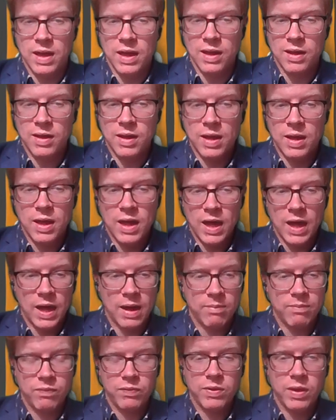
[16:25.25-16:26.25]
there.
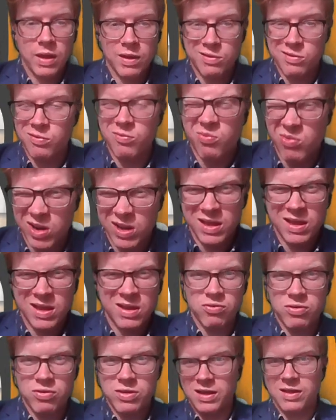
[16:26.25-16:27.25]
It's a really
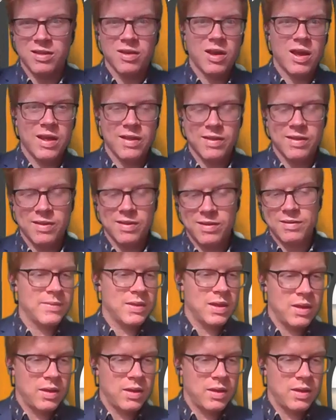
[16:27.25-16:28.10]
interesting science.